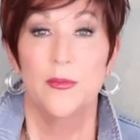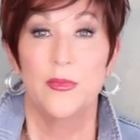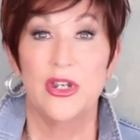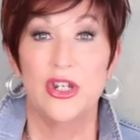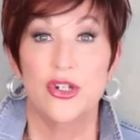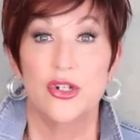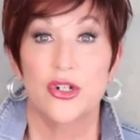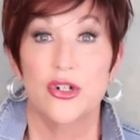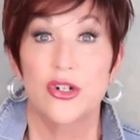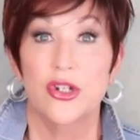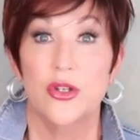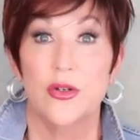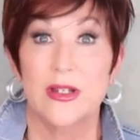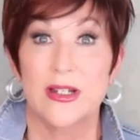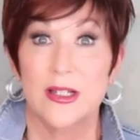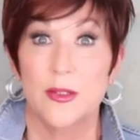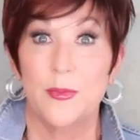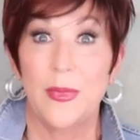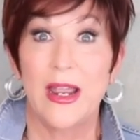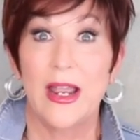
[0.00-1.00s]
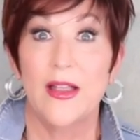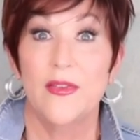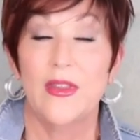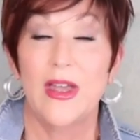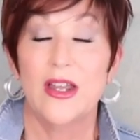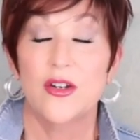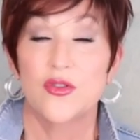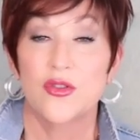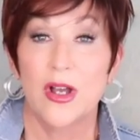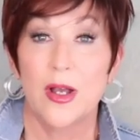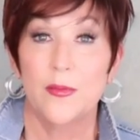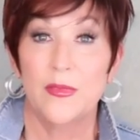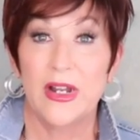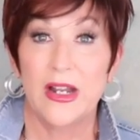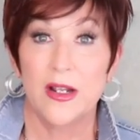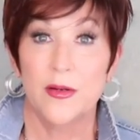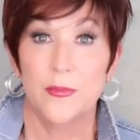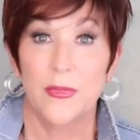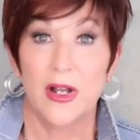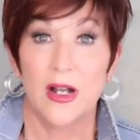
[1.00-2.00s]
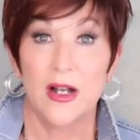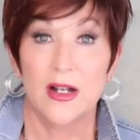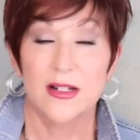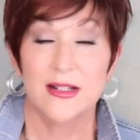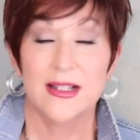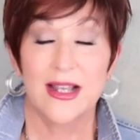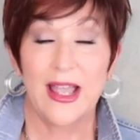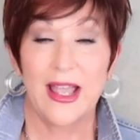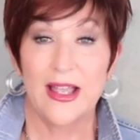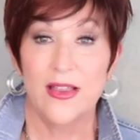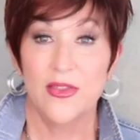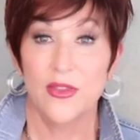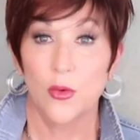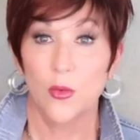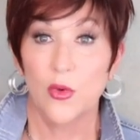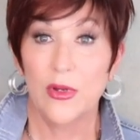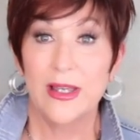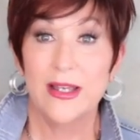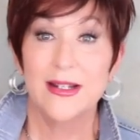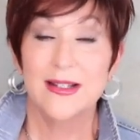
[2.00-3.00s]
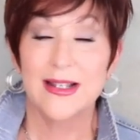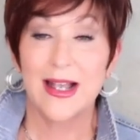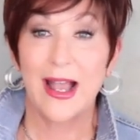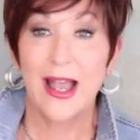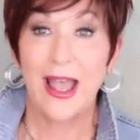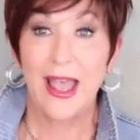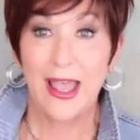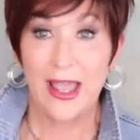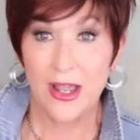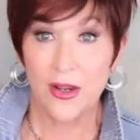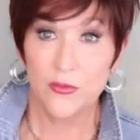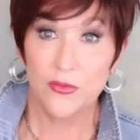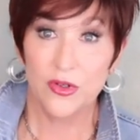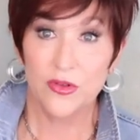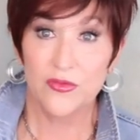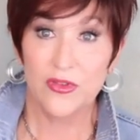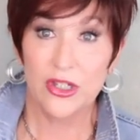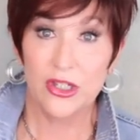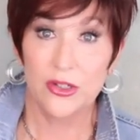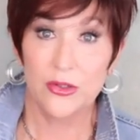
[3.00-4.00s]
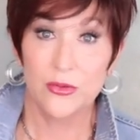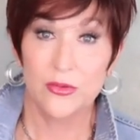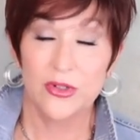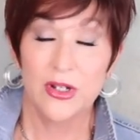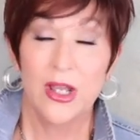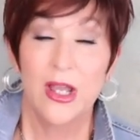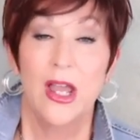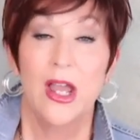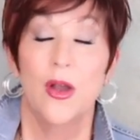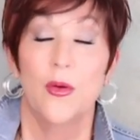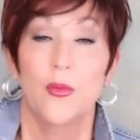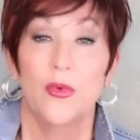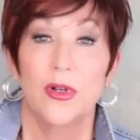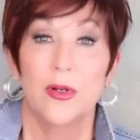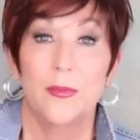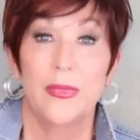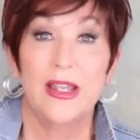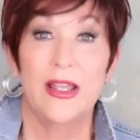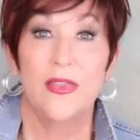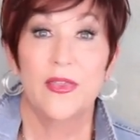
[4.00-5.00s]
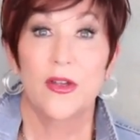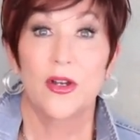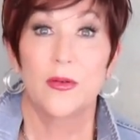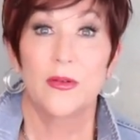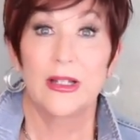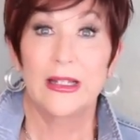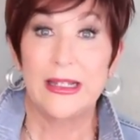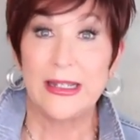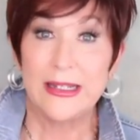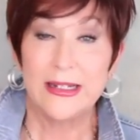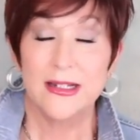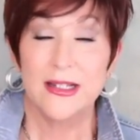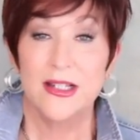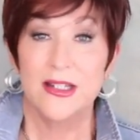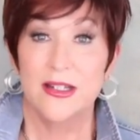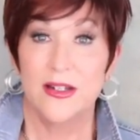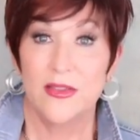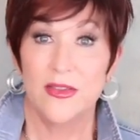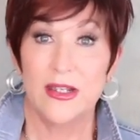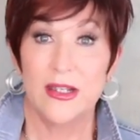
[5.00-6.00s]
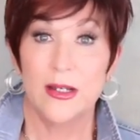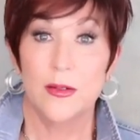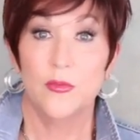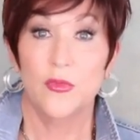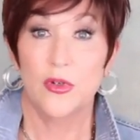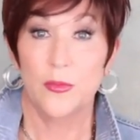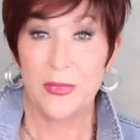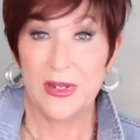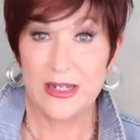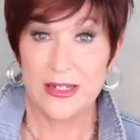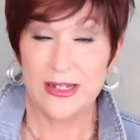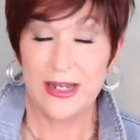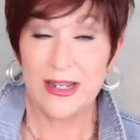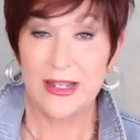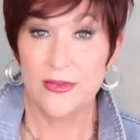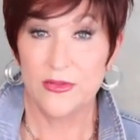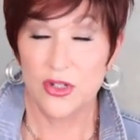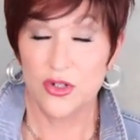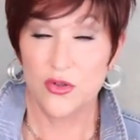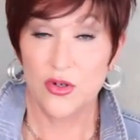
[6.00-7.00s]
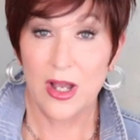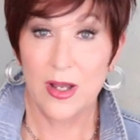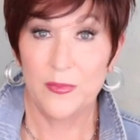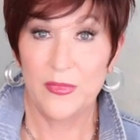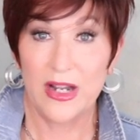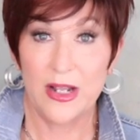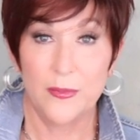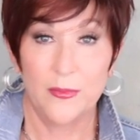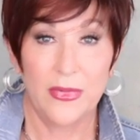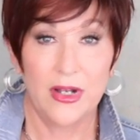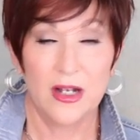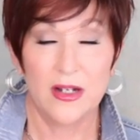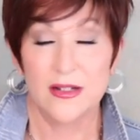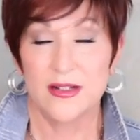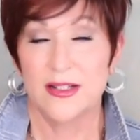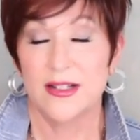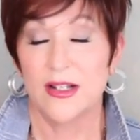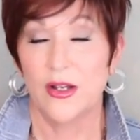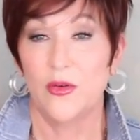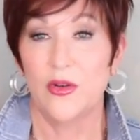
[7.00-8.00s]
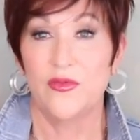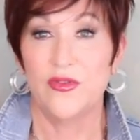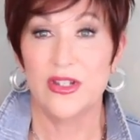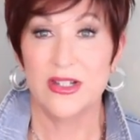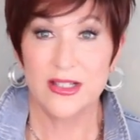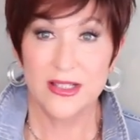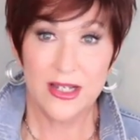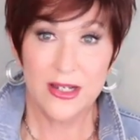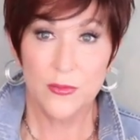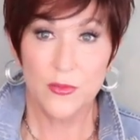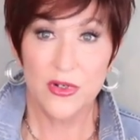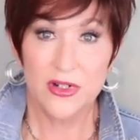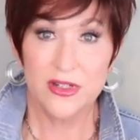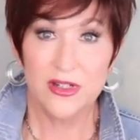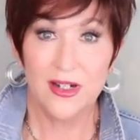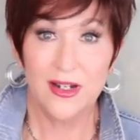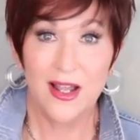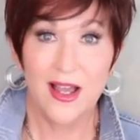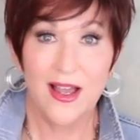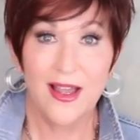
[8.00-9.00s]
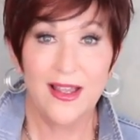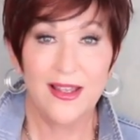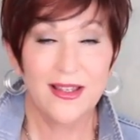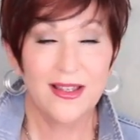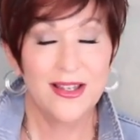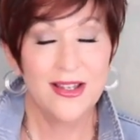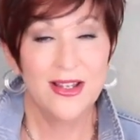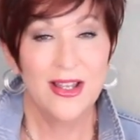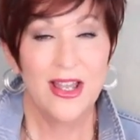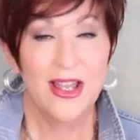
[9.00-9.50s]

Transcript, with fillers: Be sure you expand that drop down box, and the wigs I have reviewed will be, the links to them will be in the drop down box. So if you see one you like,